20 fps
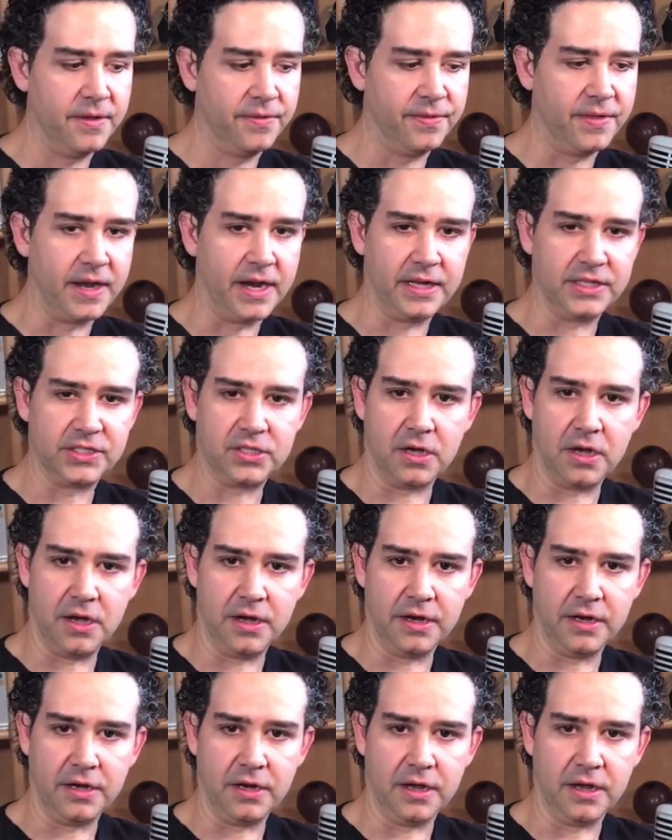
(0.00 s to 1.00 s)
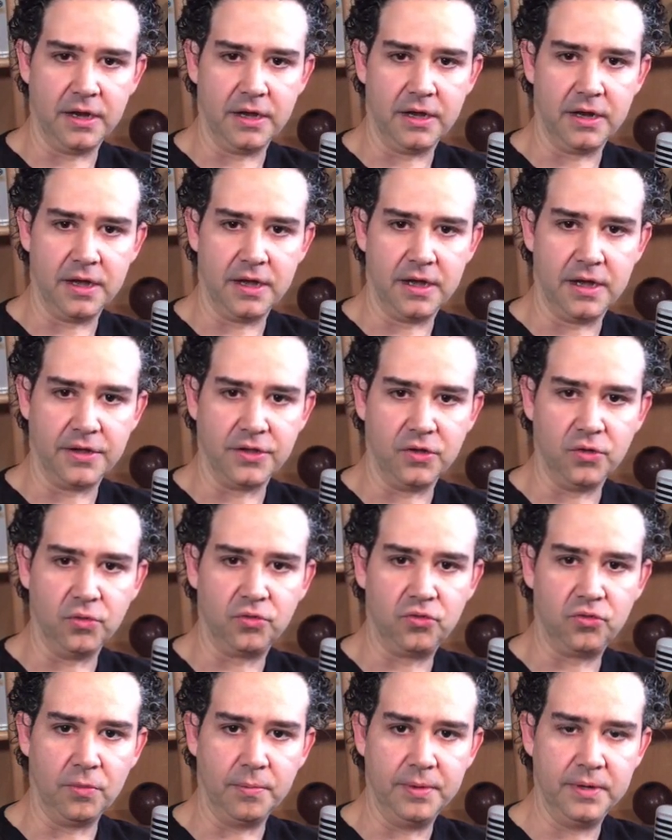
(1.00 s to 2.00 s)
that I saw in
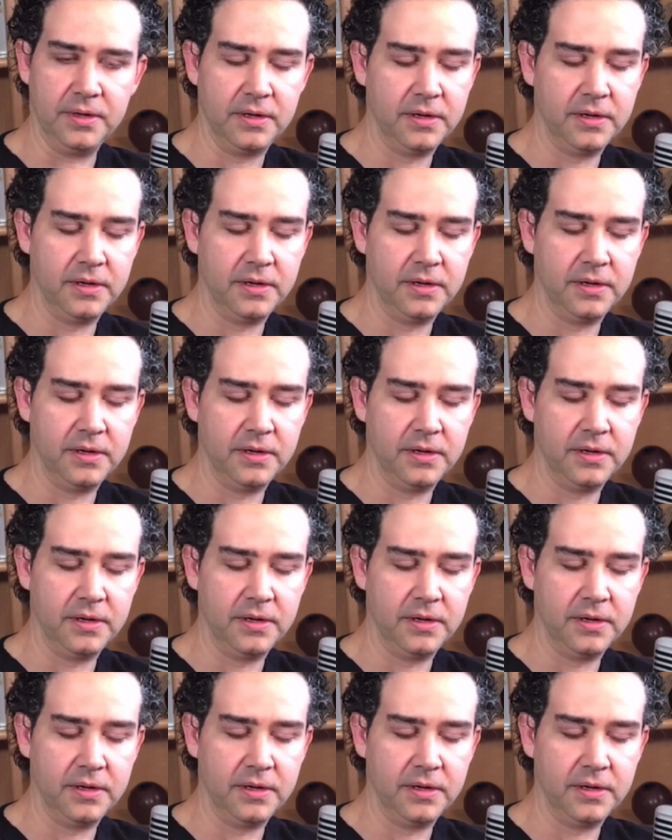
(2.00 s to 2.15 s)
YouTube.